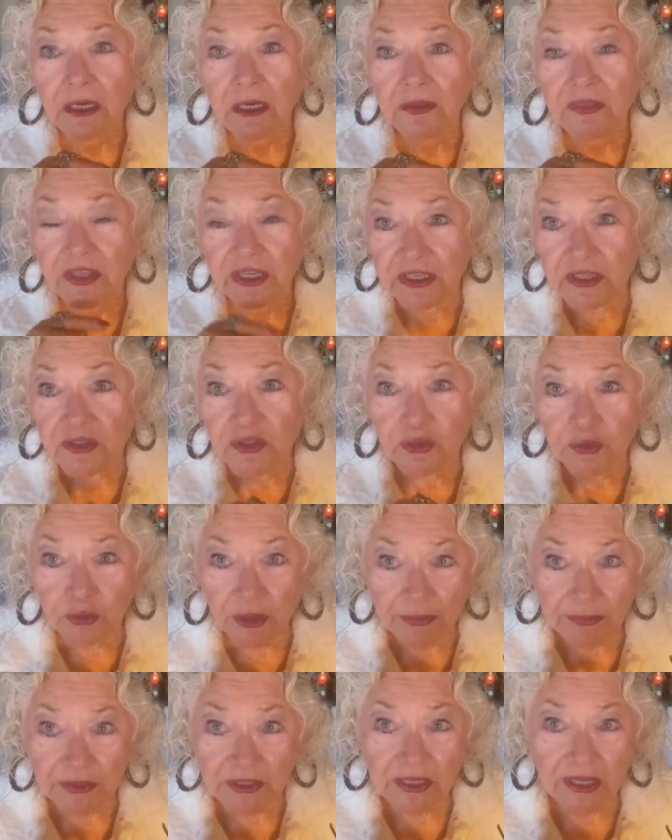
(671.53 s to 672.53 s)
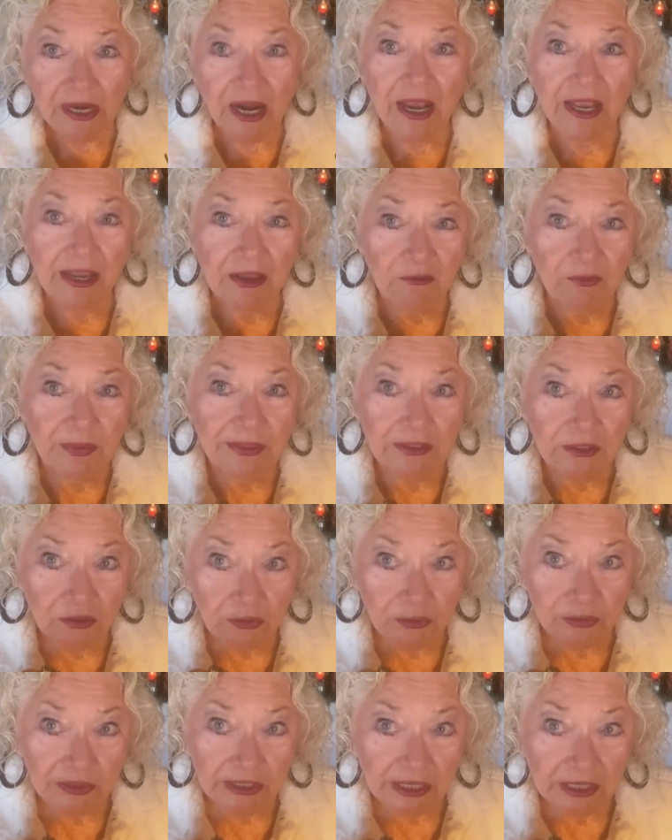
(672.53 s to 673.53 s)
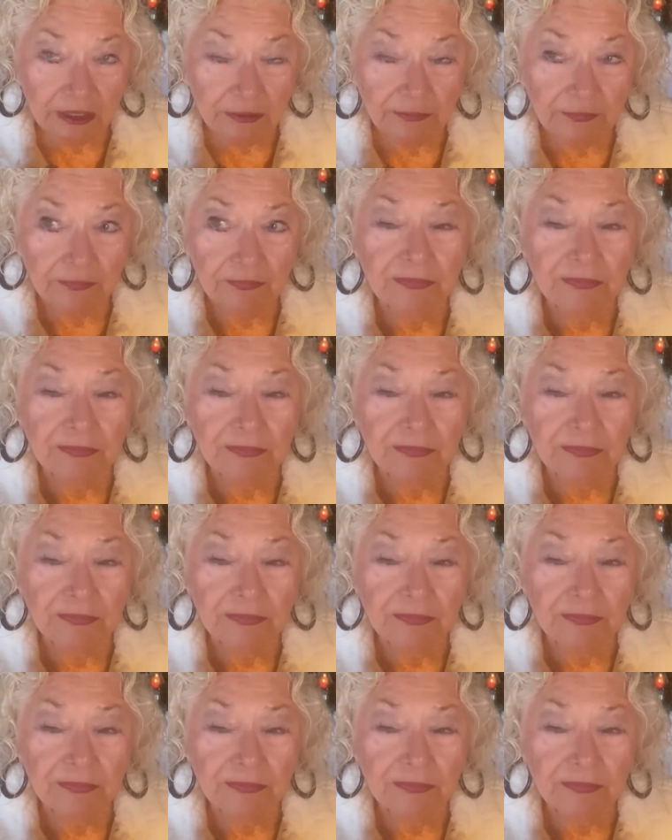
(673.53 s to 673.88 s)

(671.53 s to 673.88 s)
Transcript: these strips that I have been using